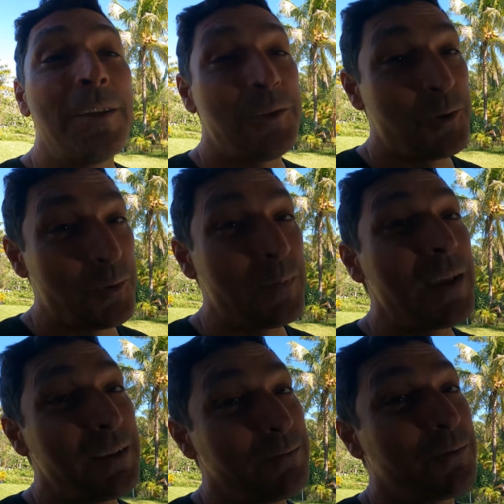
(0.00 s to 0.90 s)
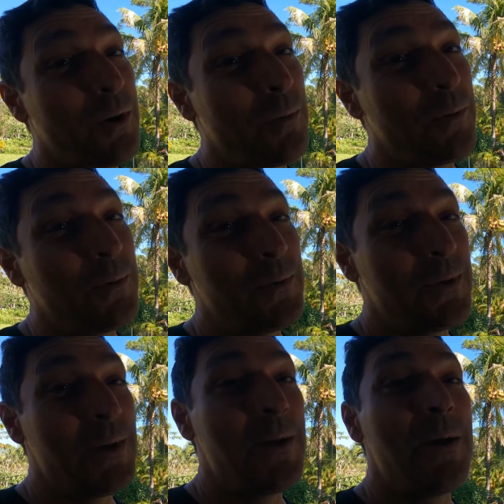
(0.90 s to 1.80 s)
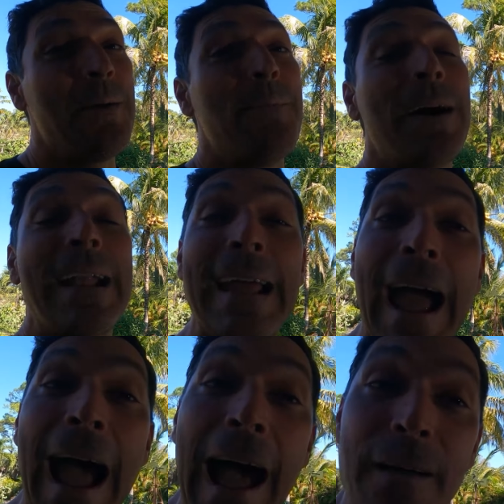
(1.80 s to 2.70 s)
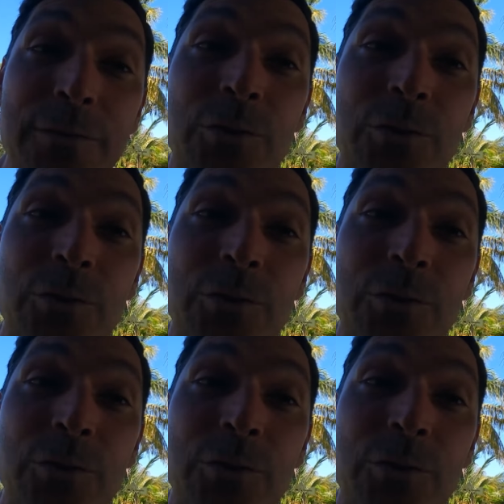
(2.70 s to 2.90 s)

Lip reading: you'll be in trouble. But I have